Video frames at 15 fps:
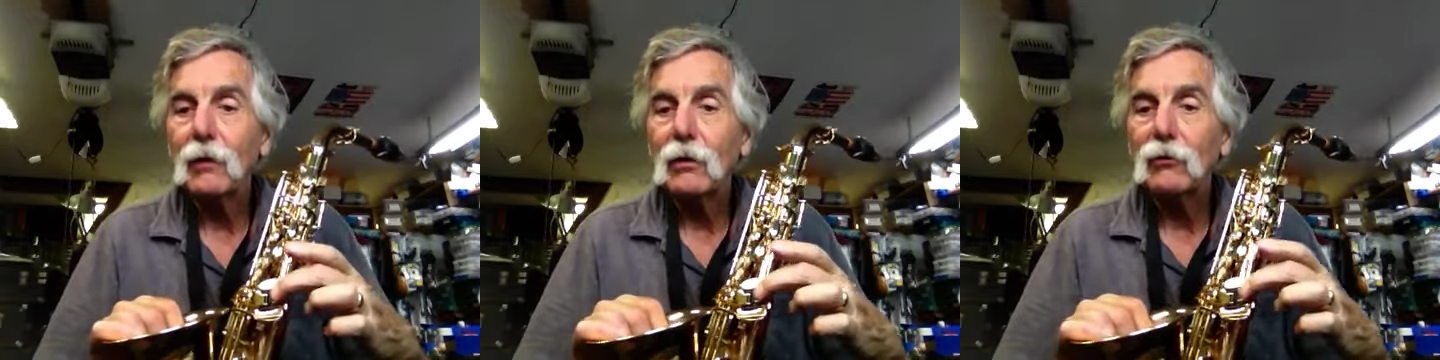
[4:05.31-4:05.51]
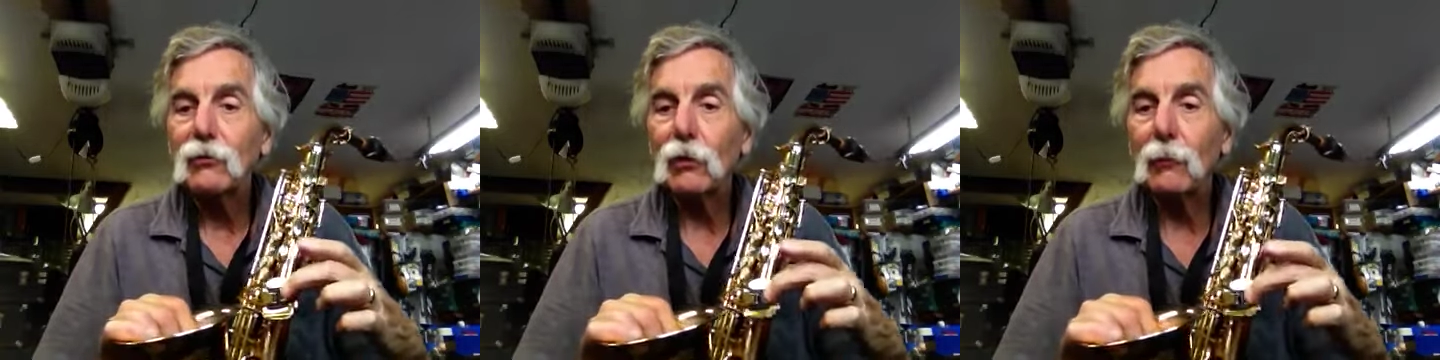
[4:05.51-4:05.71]

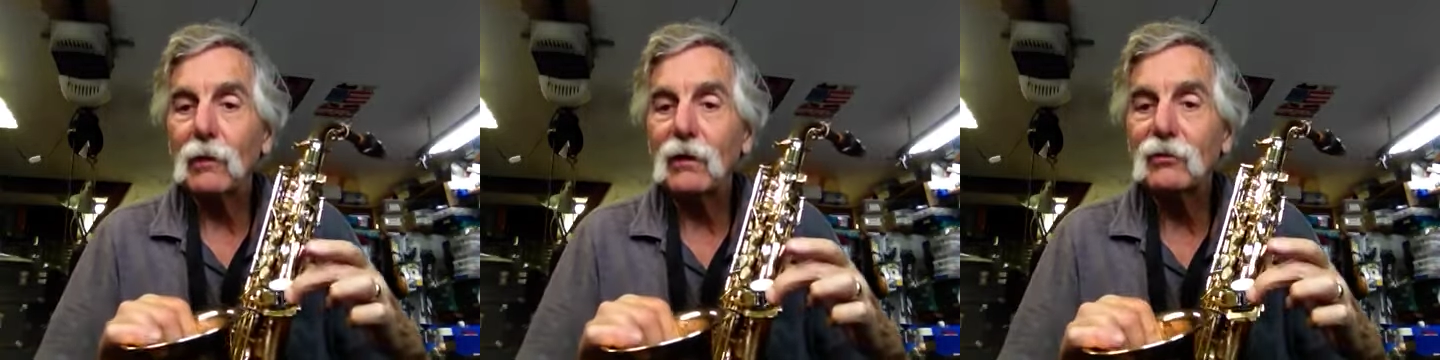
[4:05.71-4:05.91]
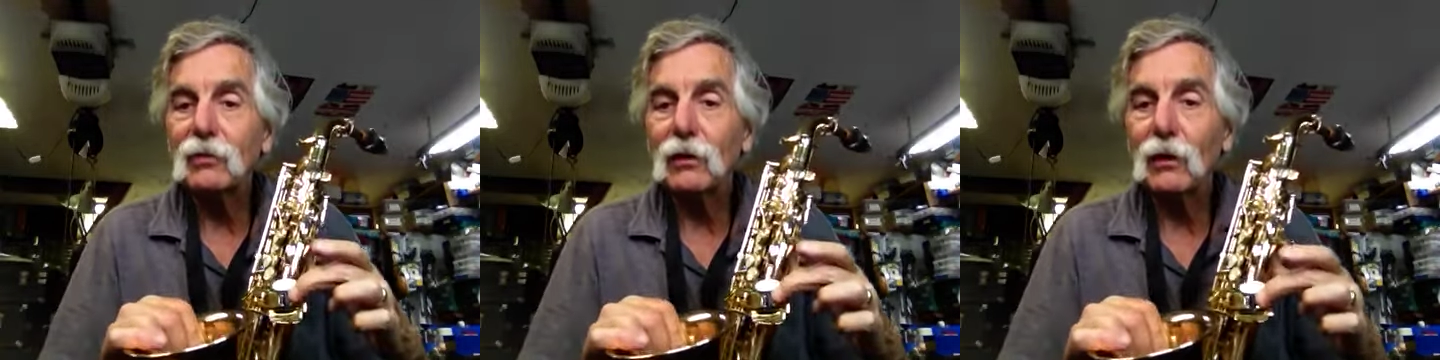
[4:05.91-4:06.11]
so it
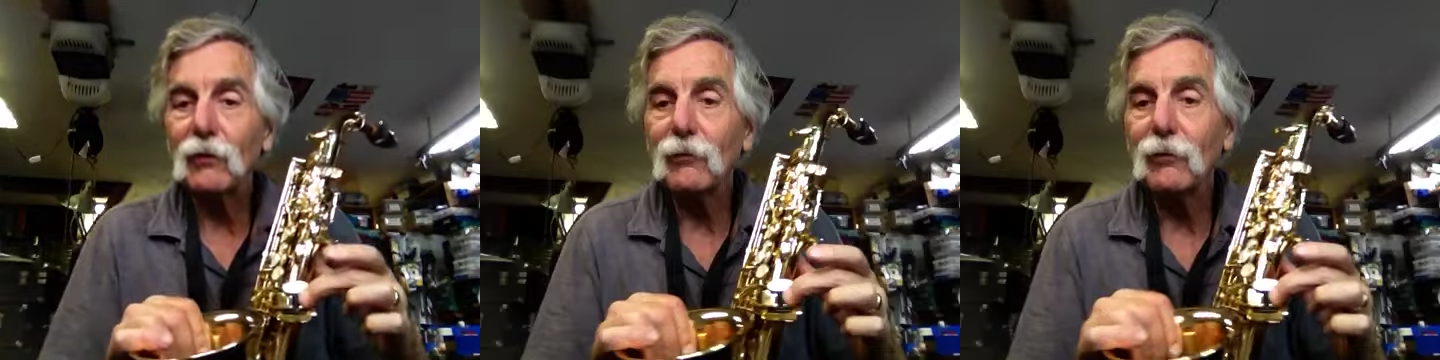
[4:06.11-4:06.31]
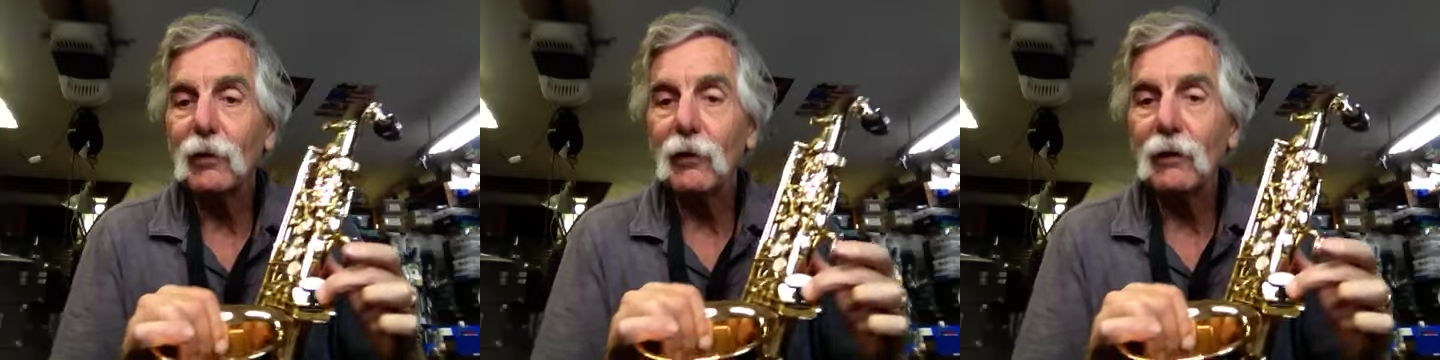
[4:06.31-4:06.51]
makes it a
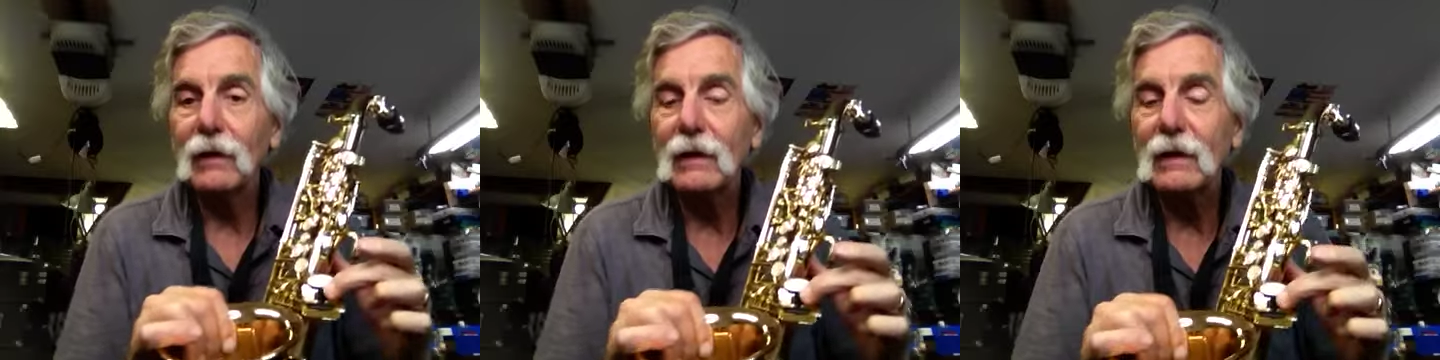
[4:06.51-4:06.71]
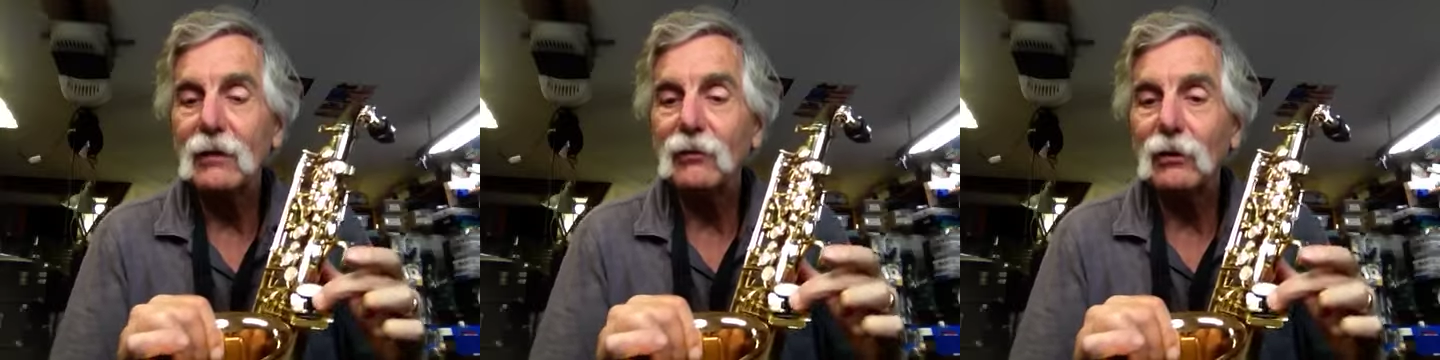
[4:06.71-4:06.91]
very
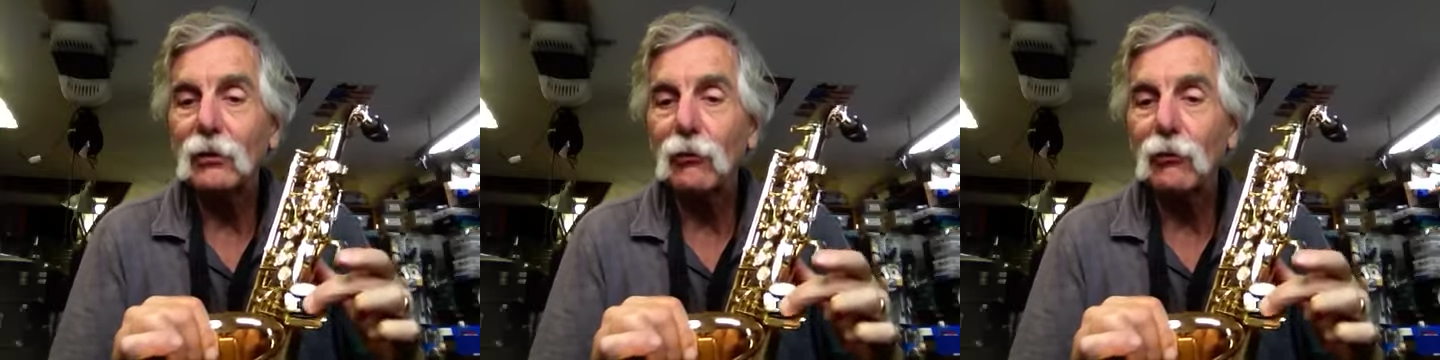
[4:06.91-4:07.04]
easy